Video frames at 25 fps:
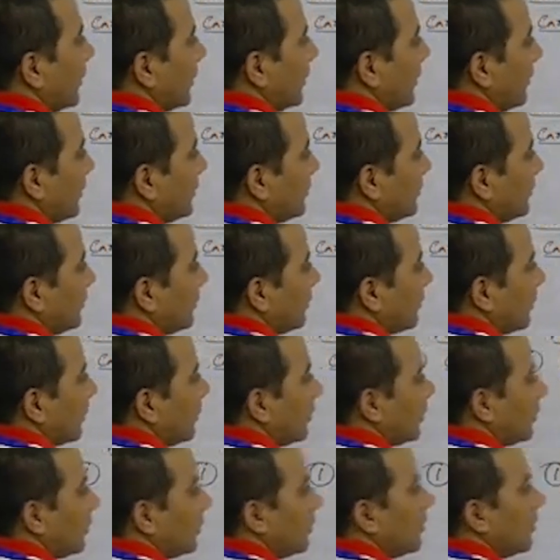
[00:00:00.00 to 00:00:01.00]
It is
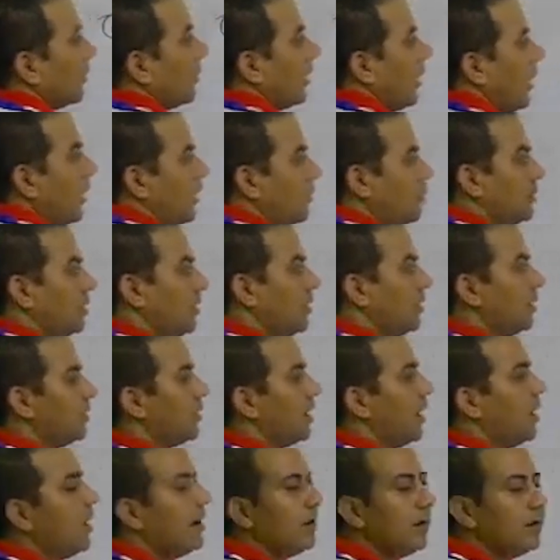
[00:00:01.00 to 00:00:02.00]
heavier
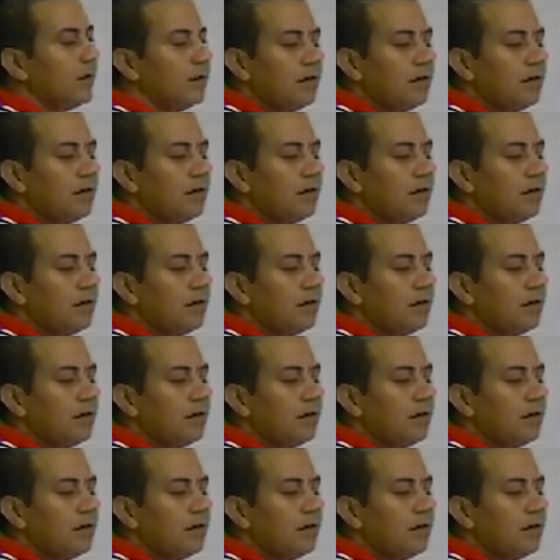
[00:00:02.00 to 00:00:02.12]
than